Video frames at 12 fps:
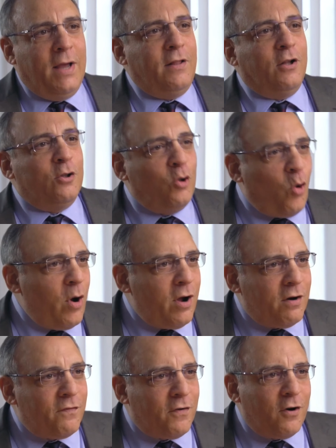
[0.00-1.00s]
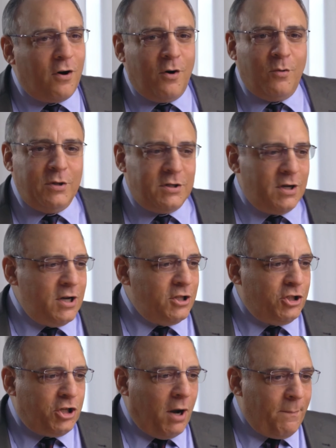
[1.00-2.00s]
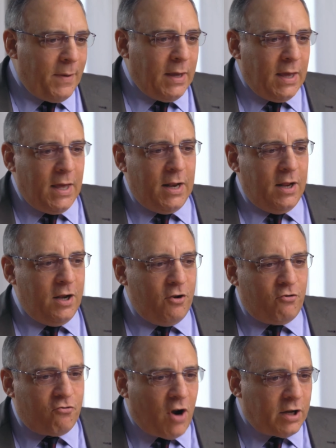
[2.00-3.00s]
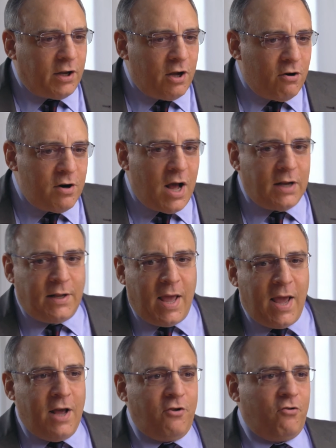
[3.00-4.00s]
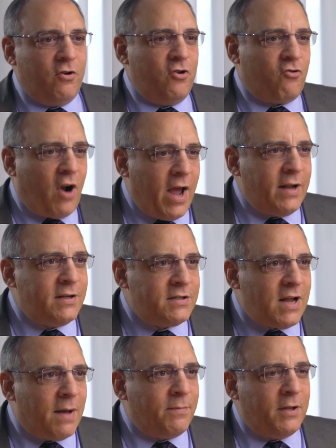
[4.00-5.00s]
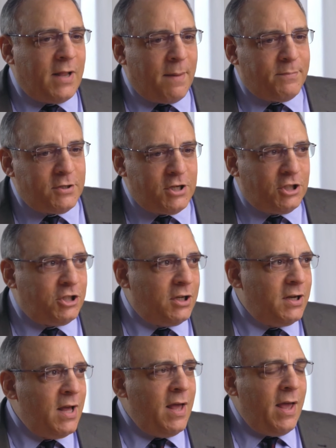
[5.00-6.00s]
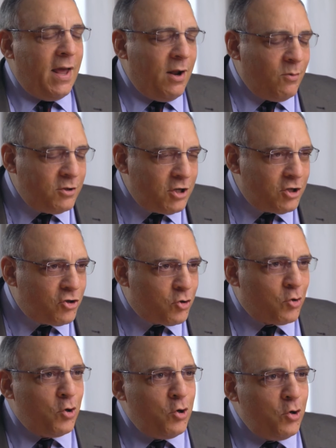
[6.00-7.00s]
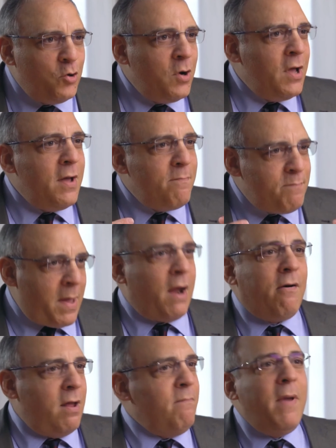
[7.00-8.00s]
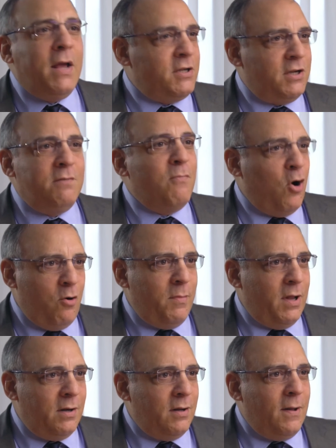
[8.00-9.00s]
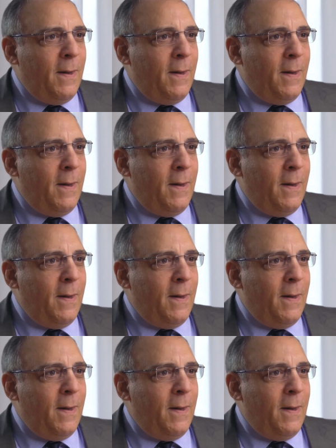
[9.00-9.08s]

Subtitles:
And the lawyer for her was jumping in and instructing her not to answer and trying to stop the deposition. And it was a true Perry Mason moment.